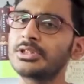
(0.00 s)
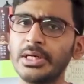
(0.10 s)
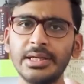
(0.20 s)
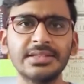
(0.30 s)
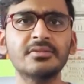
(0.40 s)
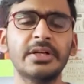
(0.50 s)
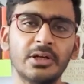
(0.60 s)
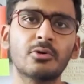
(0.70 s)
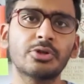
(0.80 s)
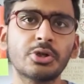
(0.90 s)
China has a very
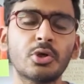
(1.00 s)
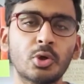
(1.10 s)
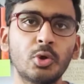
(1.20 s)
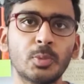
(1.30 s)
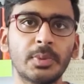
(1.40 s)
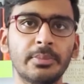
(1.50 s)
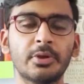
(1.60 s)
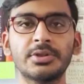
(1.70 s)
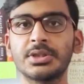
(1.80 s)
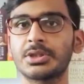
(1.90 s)
crucial role to play
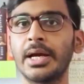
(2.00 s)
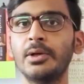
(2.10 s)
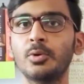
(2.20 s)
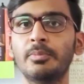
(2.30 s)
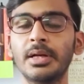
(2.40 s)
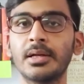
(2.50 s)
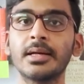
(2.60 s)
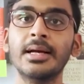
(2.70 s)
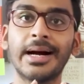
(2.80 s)
because it's trying to build